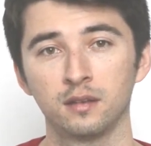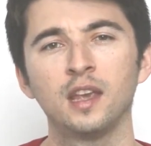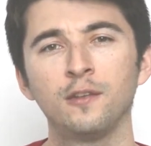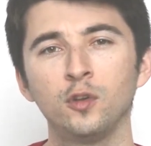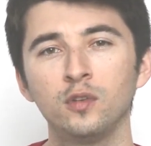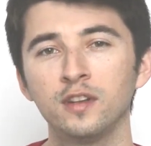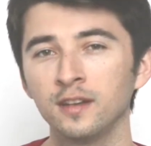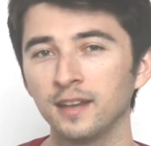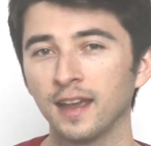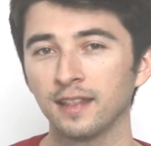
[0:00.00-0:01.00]
If you
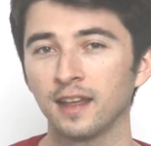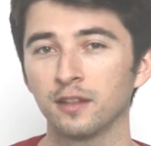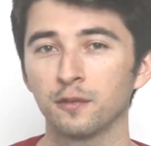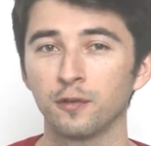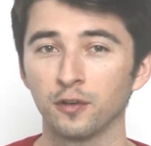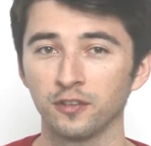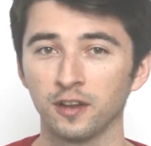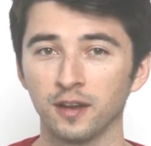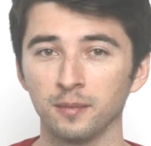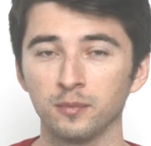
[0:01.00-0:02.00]
didn't get that the first
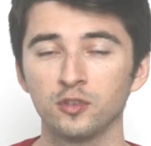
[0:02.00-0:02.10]
time,